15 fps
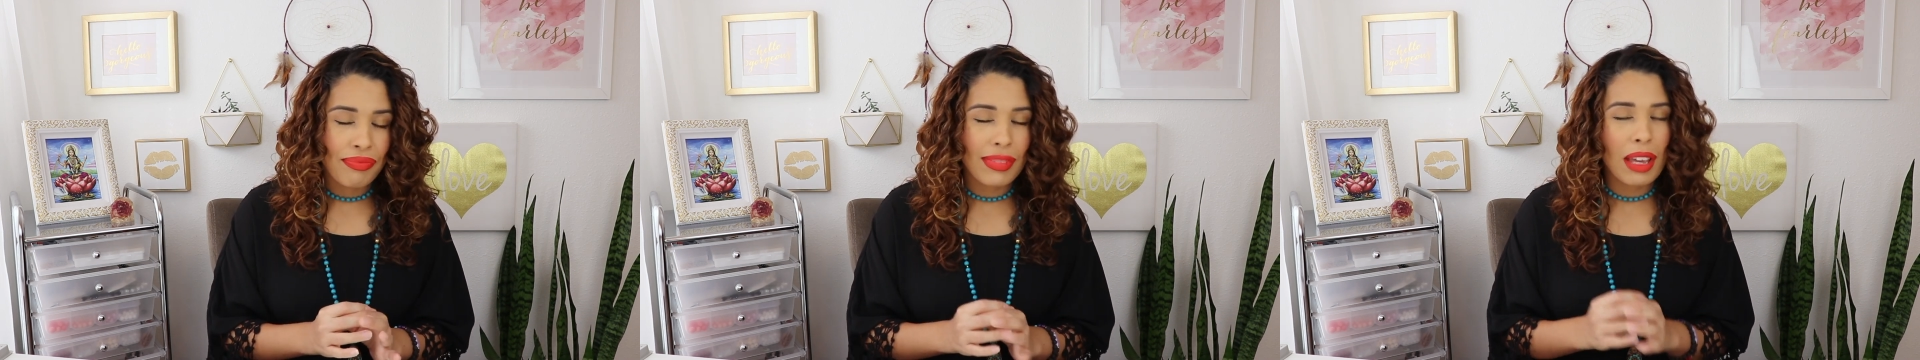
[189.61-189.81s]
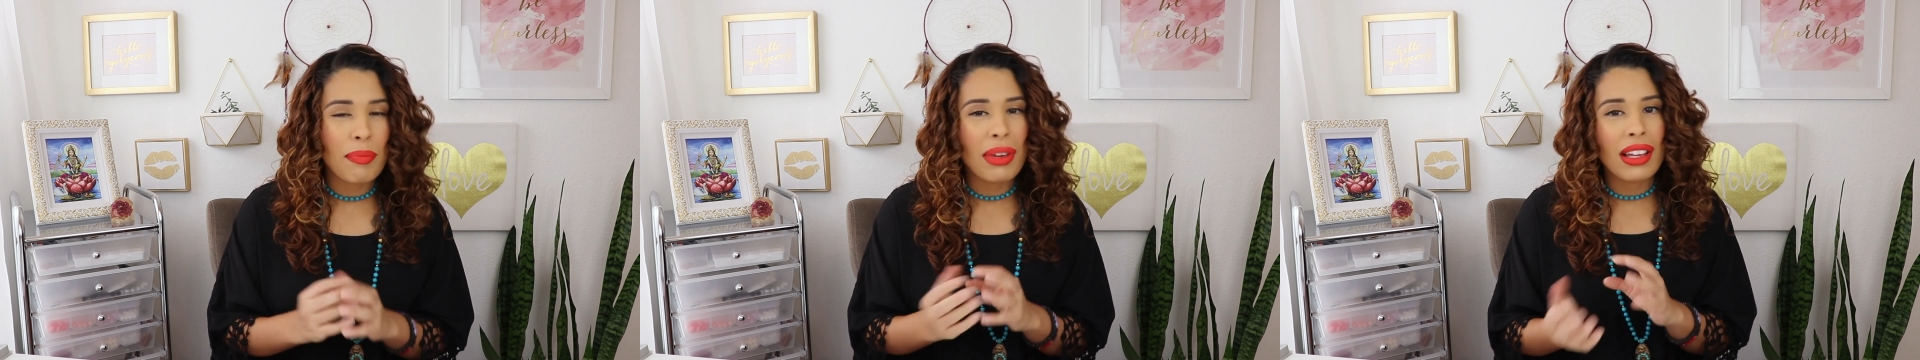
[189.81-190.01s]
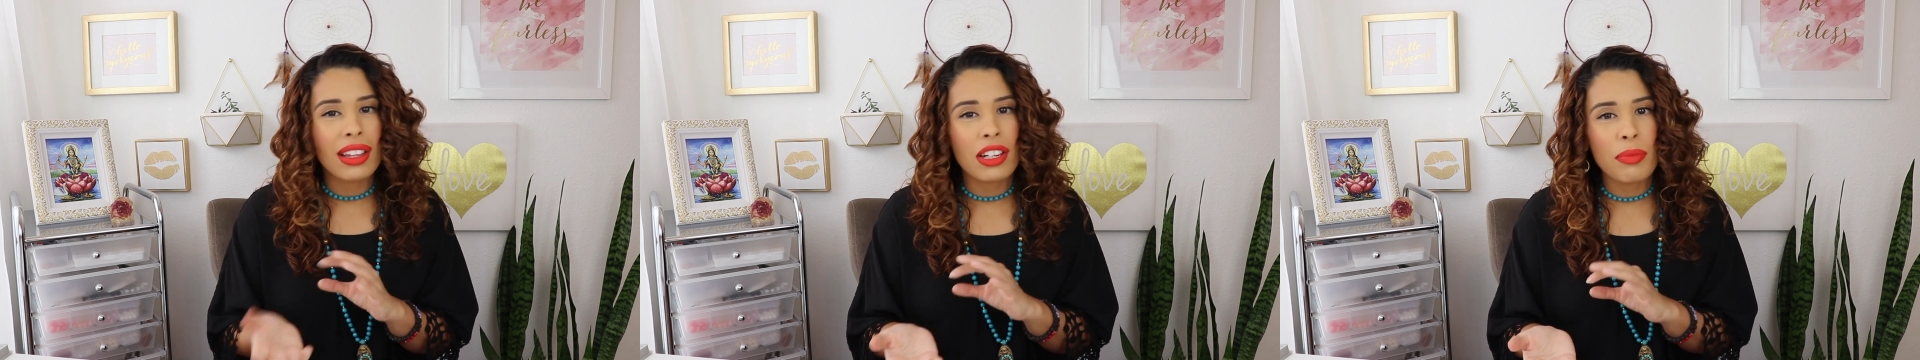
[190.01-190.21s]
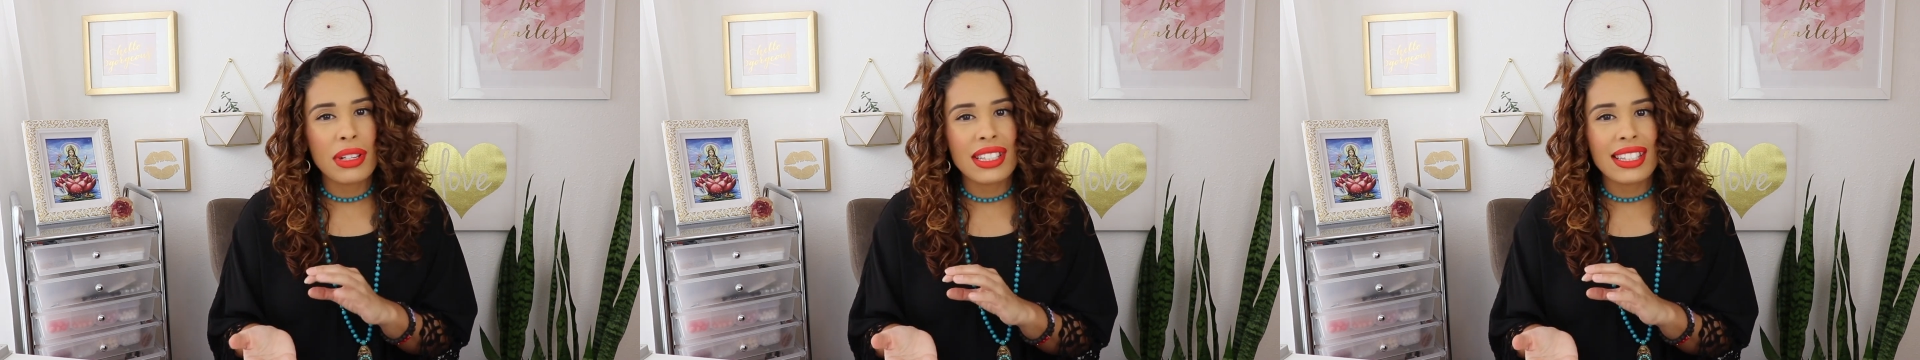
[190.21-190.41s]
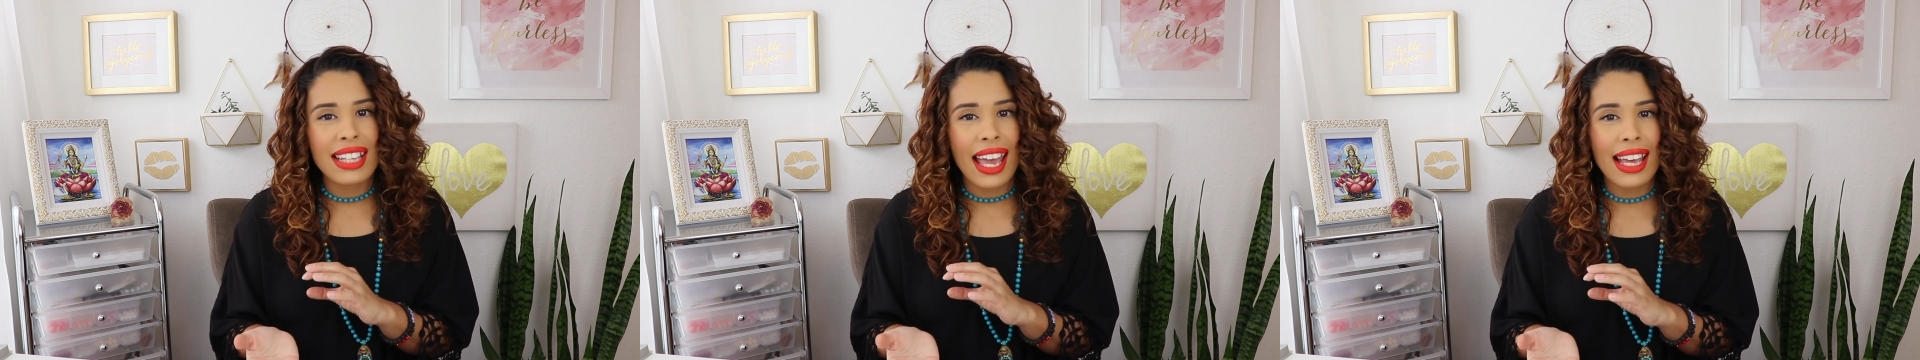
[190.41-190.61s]
It could be a little
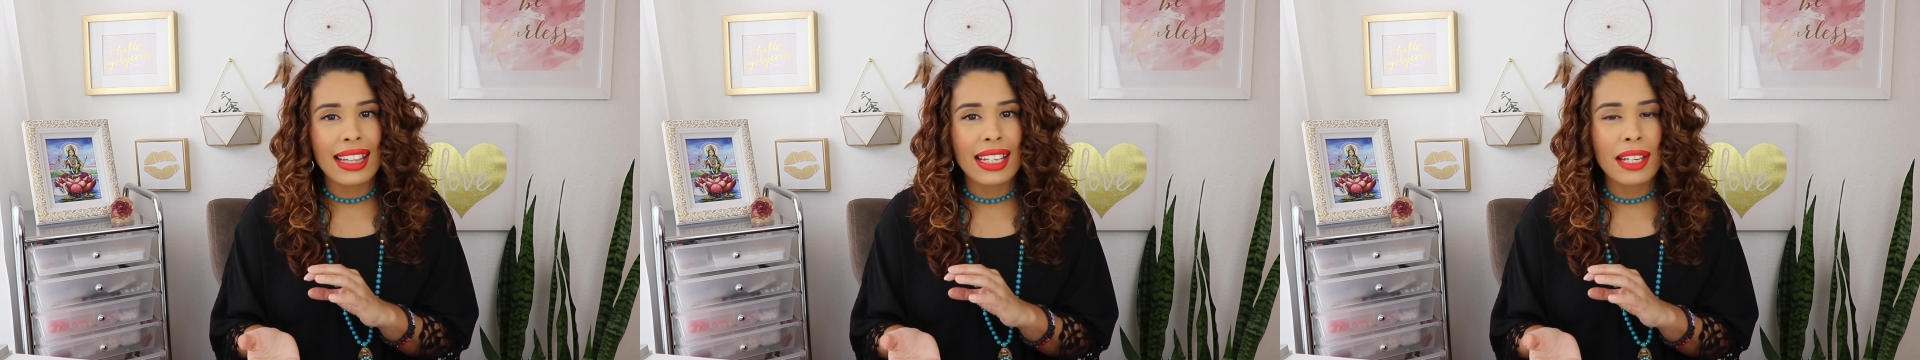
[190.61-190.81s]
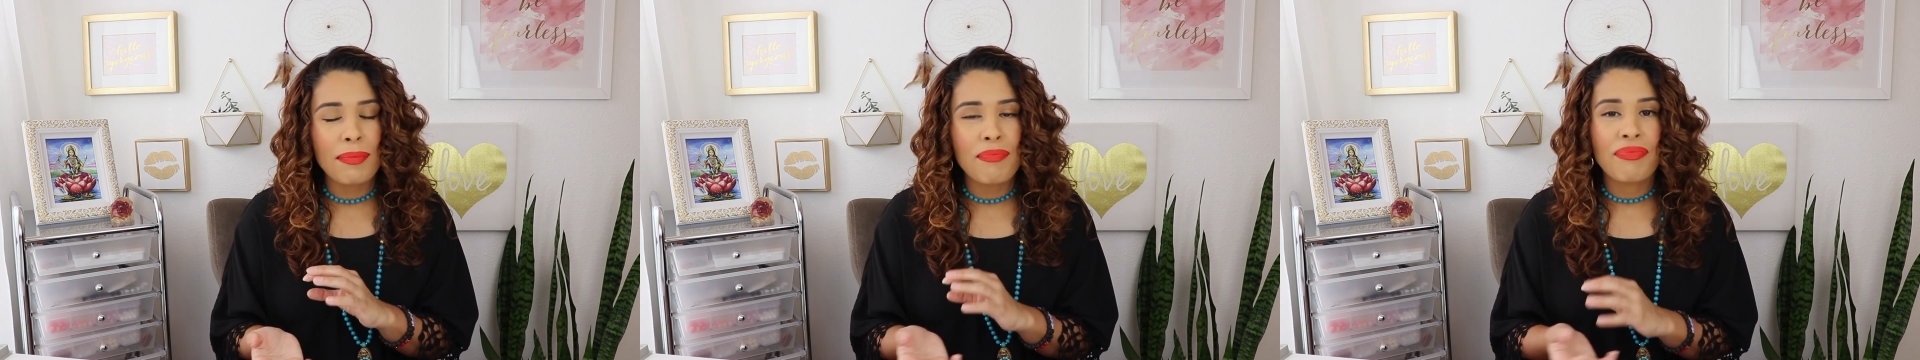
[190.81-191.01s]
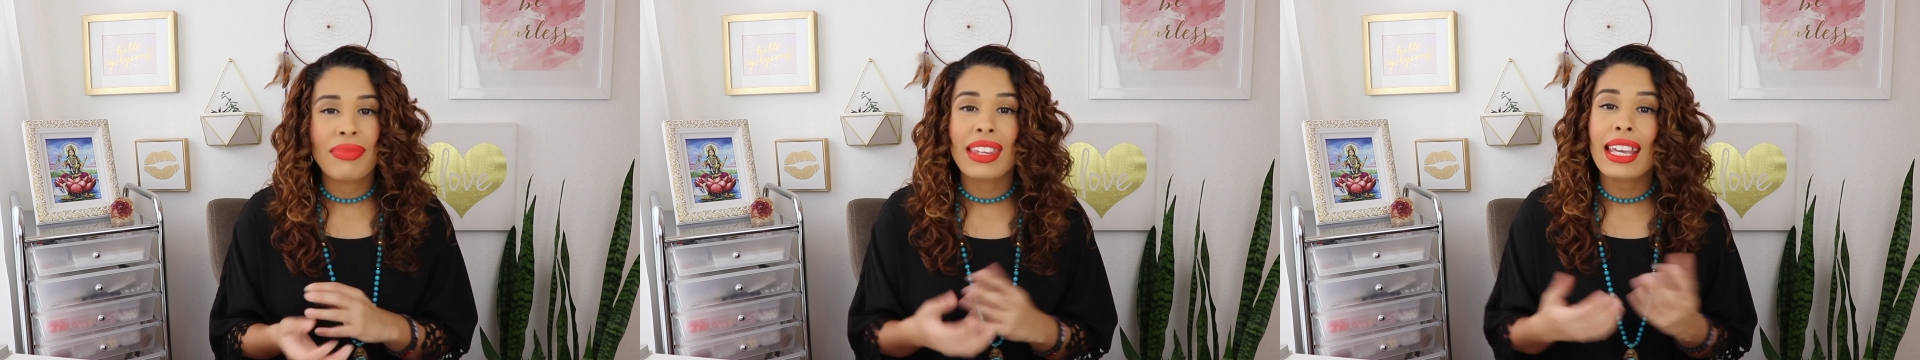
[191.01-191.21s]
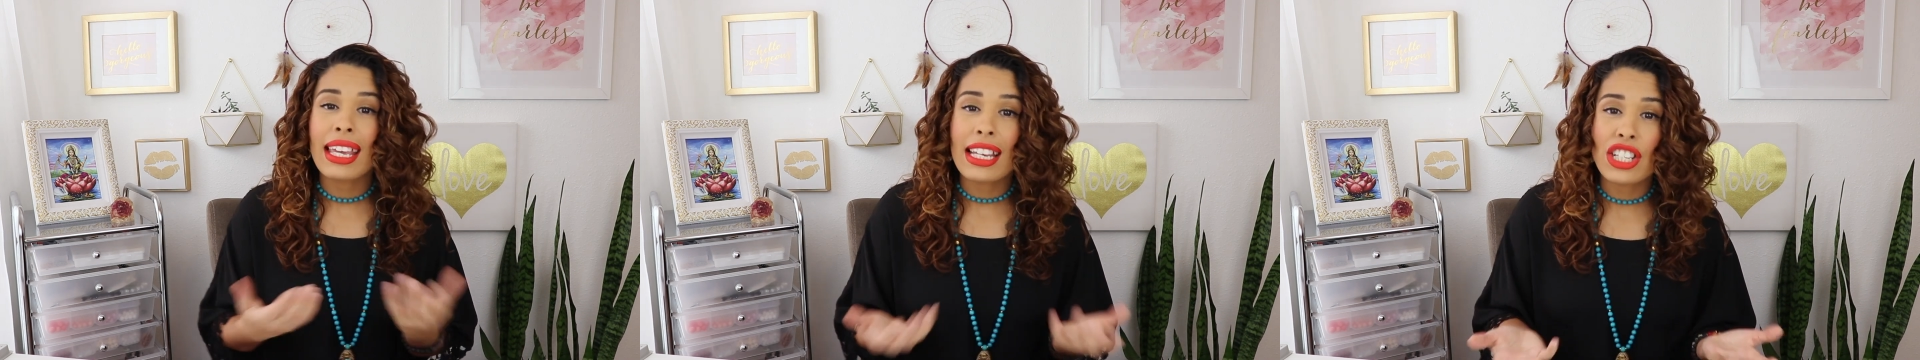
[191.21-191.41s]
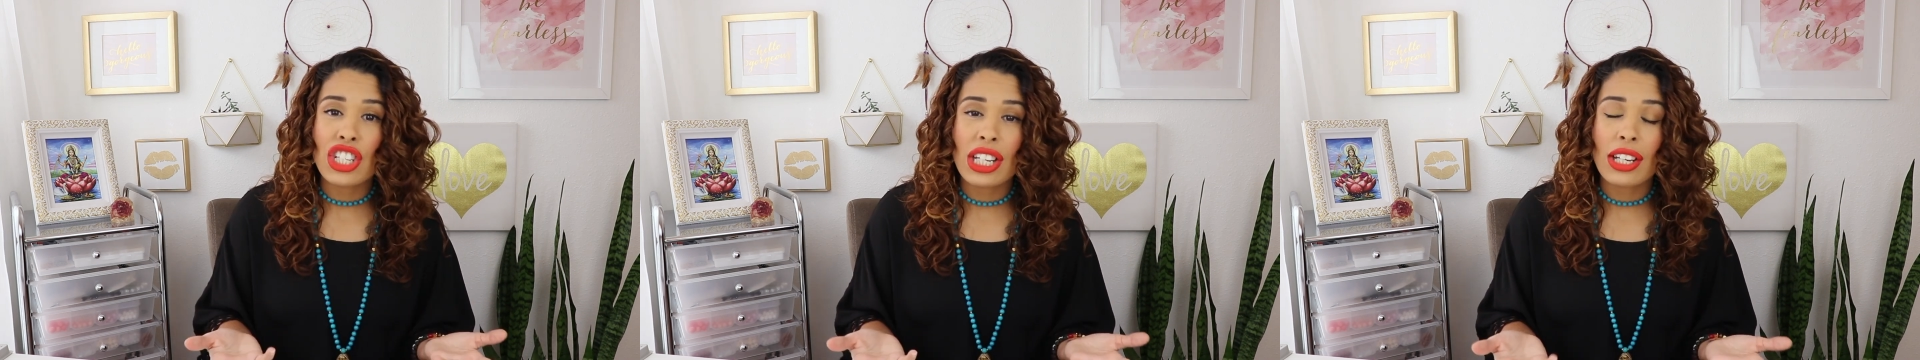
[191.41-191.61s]
bit scaly,
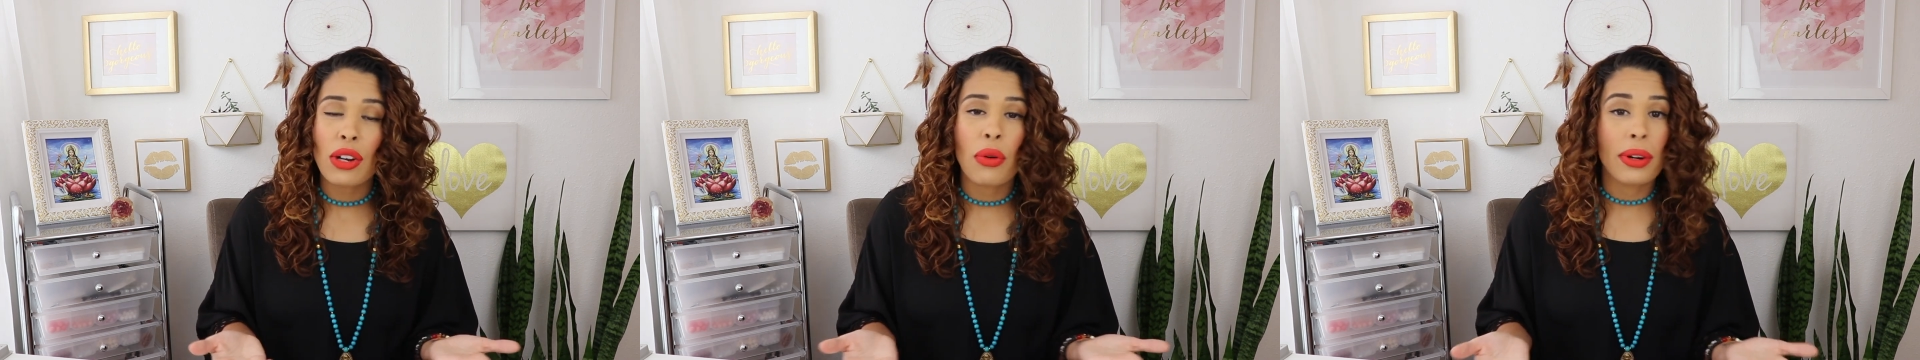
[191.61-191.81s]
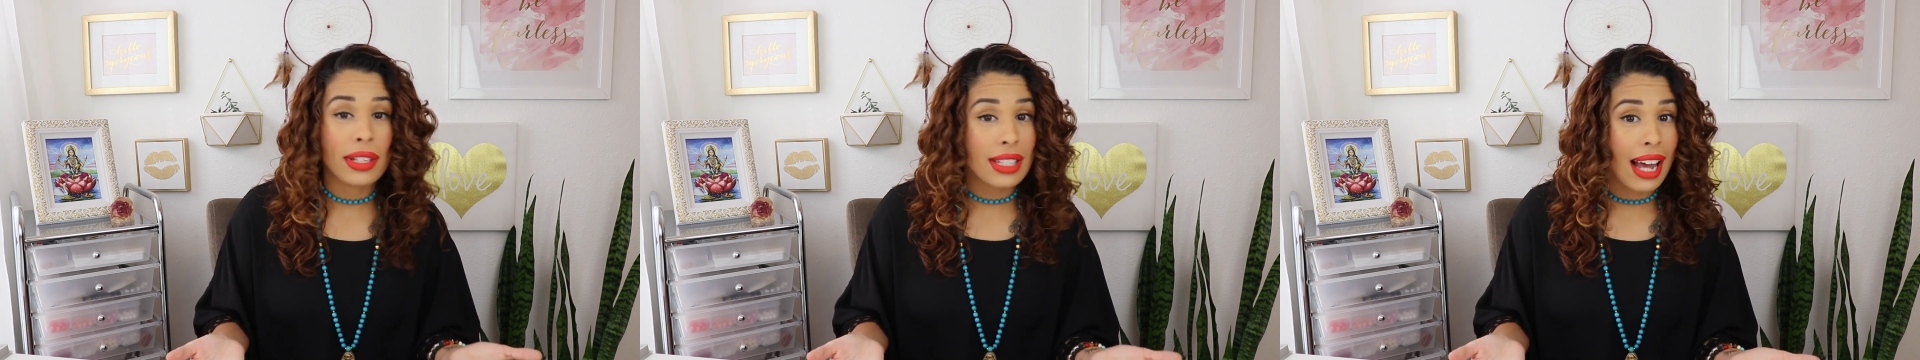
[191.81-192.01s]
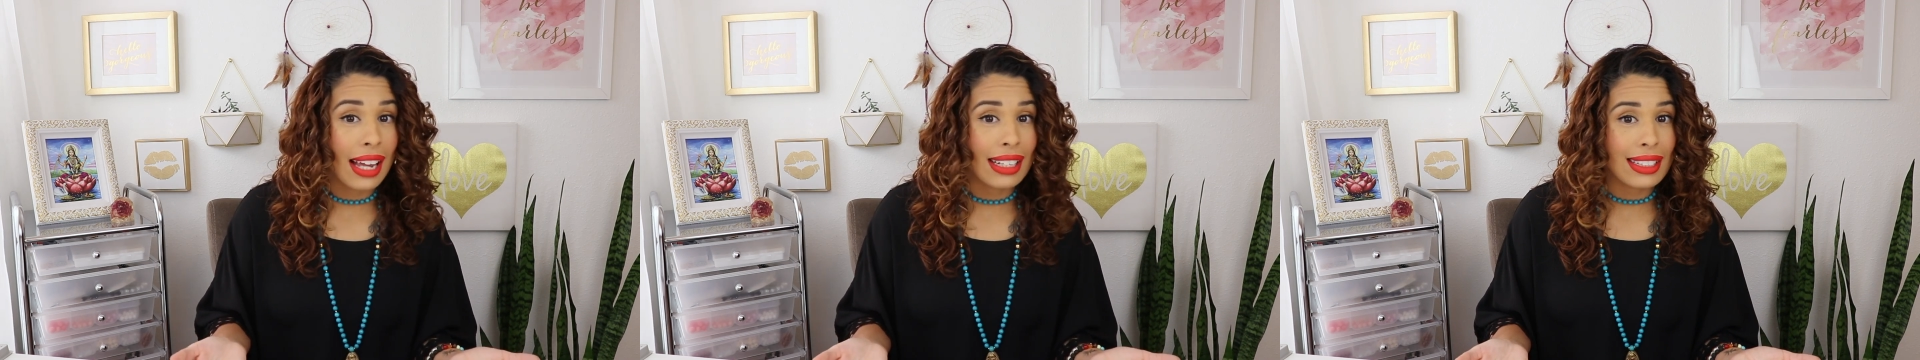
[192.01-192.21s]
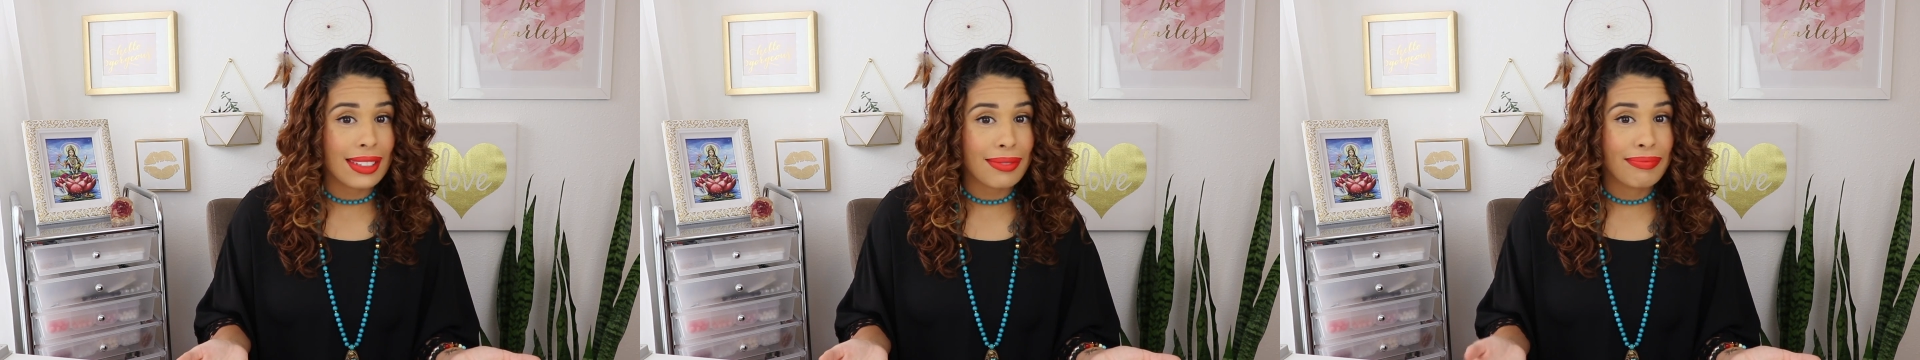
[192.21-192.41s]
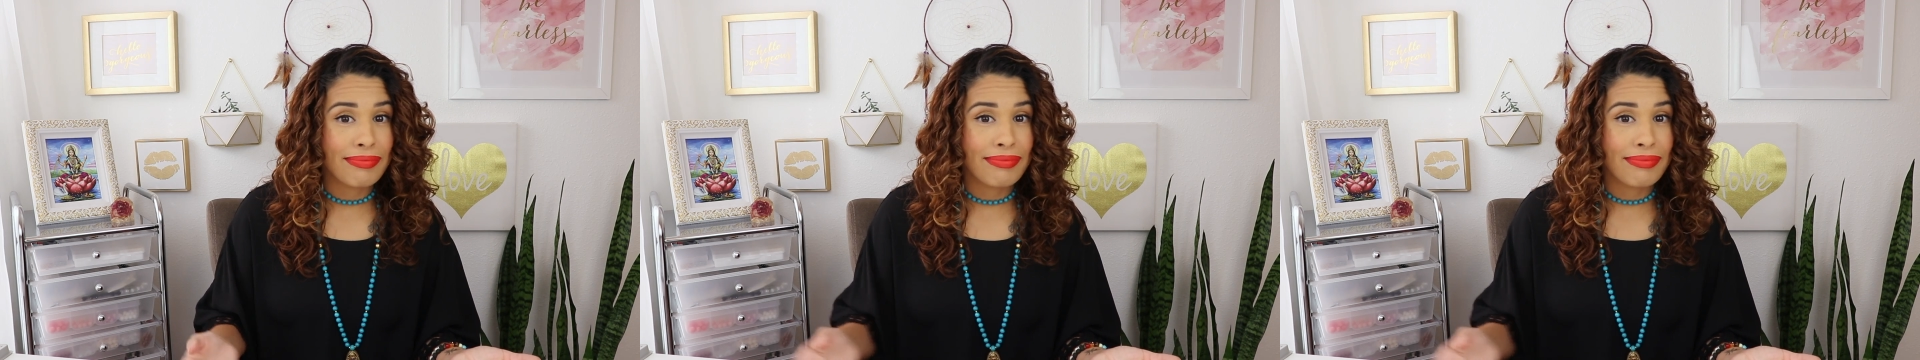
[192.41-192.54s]
itchy, or tight.